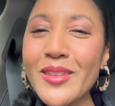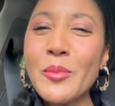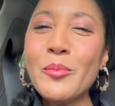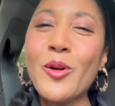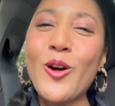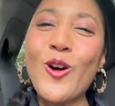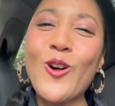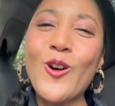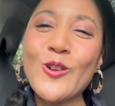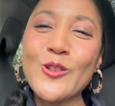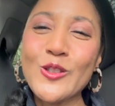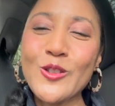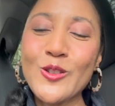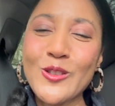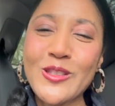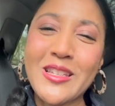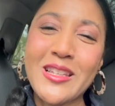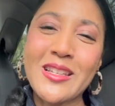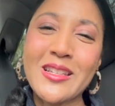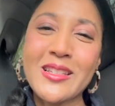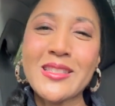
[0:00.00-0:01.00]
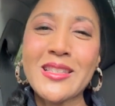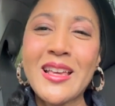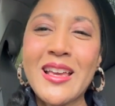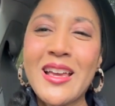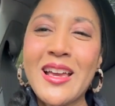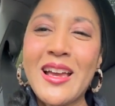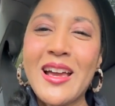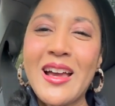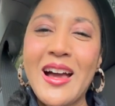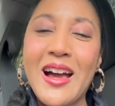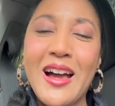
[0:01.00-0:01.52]
Paul also says,
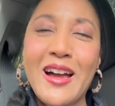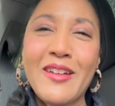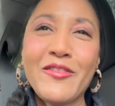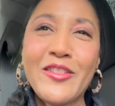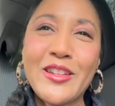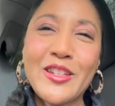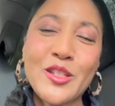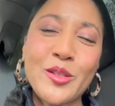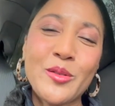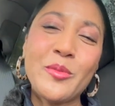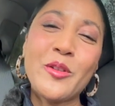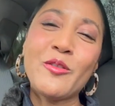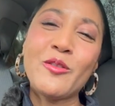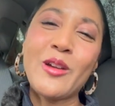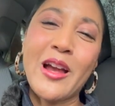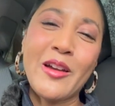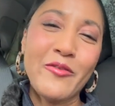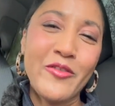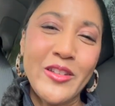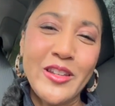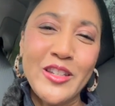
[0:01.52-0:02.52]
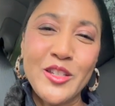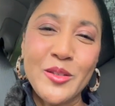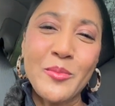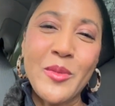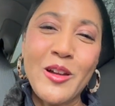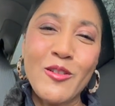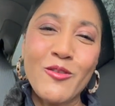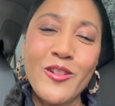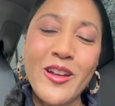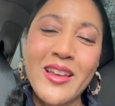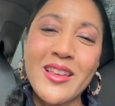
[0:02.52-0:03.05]
I finished
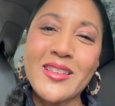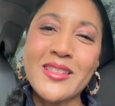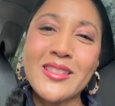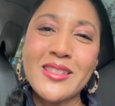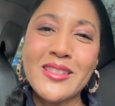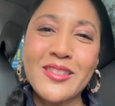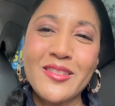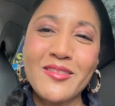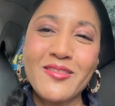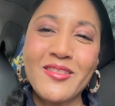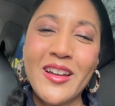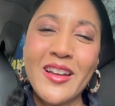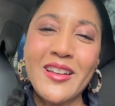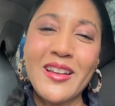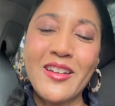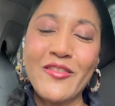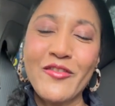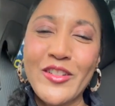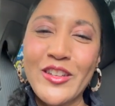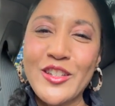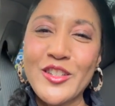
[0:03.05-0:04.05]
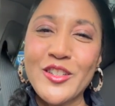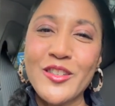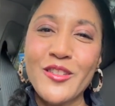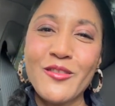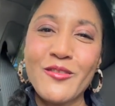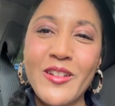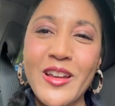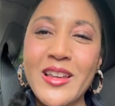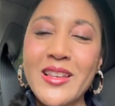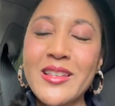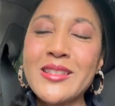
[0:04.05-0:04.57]
my race, right? I finished
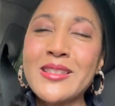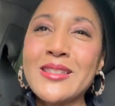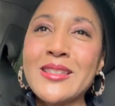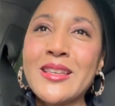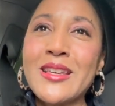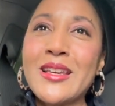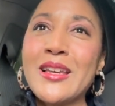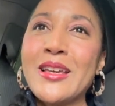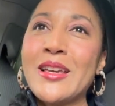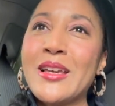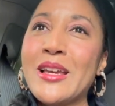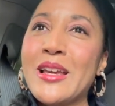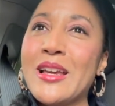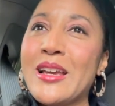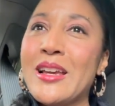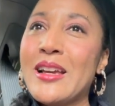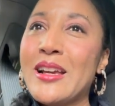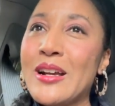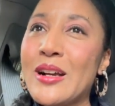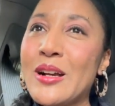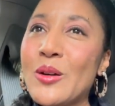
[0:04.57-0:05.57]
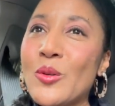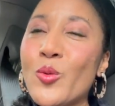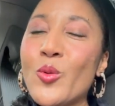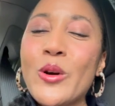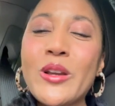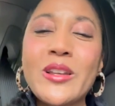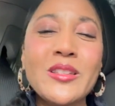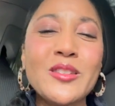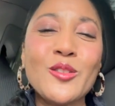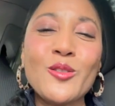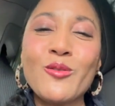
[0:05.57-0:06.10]
the race.
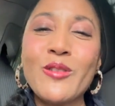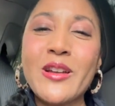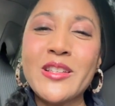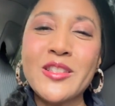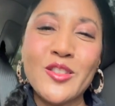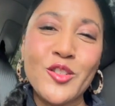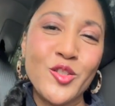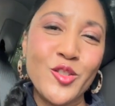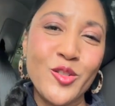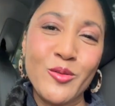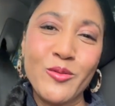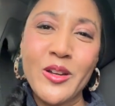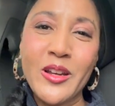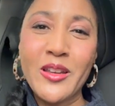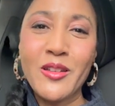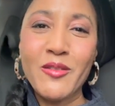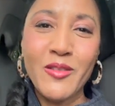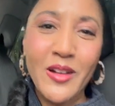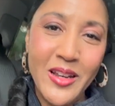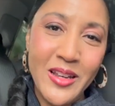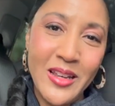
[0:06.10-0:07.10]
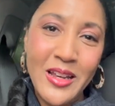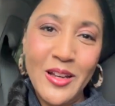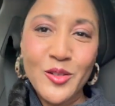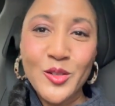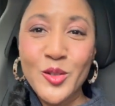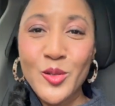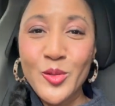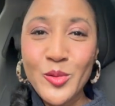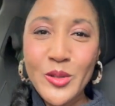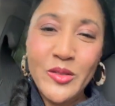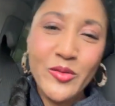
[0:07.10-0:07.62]
What is the race that you're running right now?
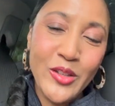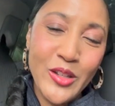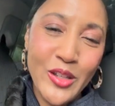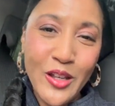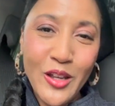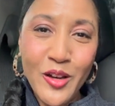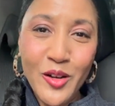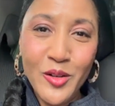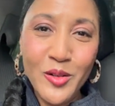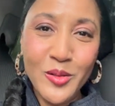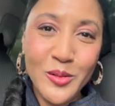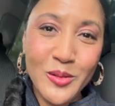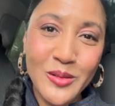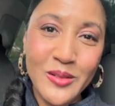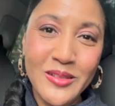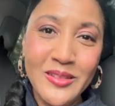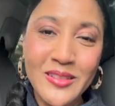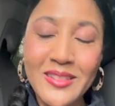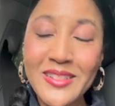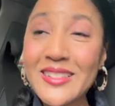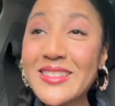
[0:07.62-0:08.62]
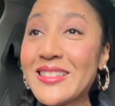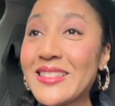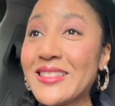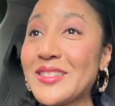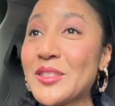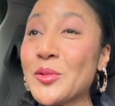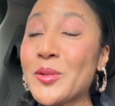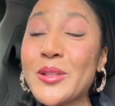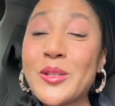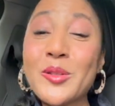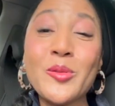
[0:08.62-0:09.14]
Do you even know?
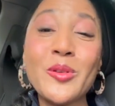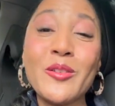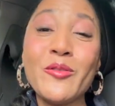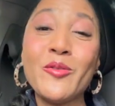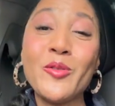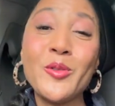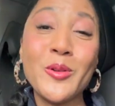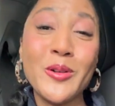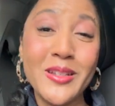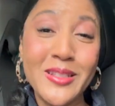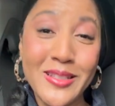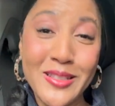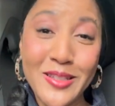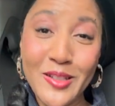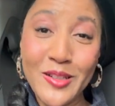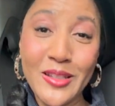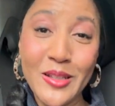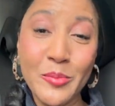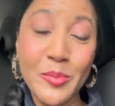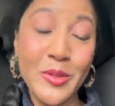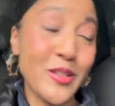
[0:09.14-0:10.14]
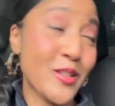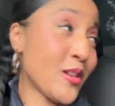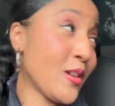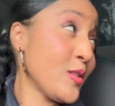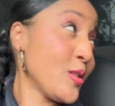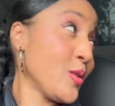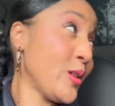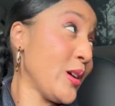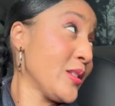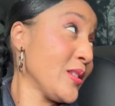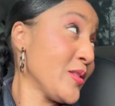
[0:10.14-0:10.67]
2024 is the Olympics. Y'all
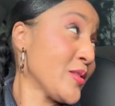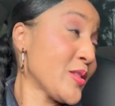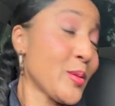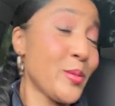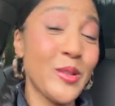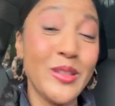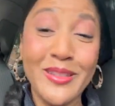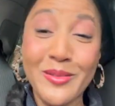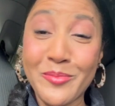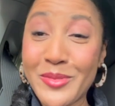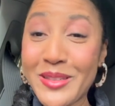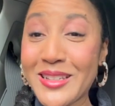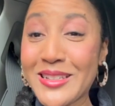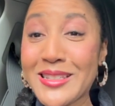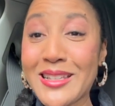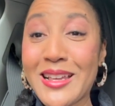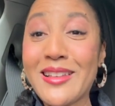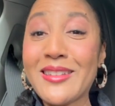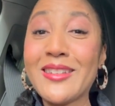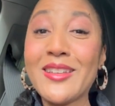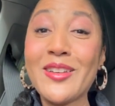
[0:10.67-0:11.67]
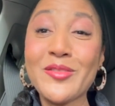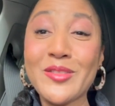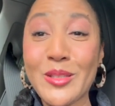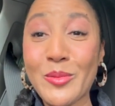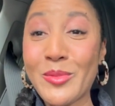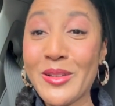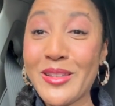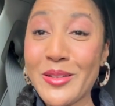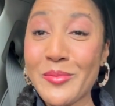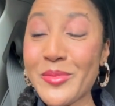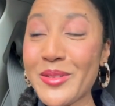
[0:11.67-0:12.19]
know I love some Olympics. I love
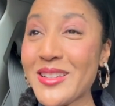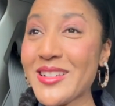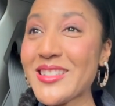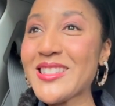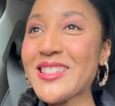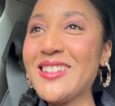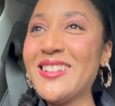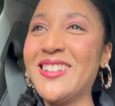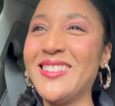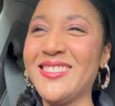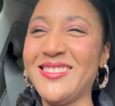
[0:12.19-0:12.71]
some Olympics.